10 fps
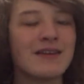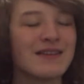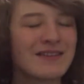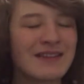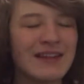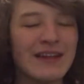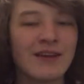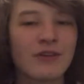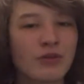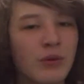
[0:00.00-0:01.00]

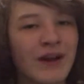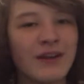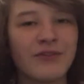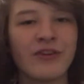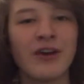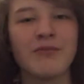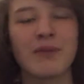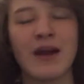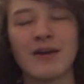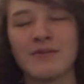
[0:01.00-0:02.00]
sleek, 25
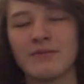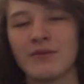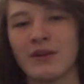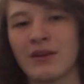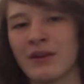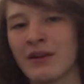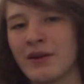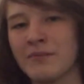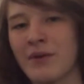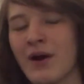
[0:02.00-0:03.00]
pound
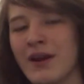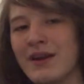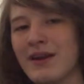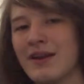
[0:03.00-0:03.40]
like bike,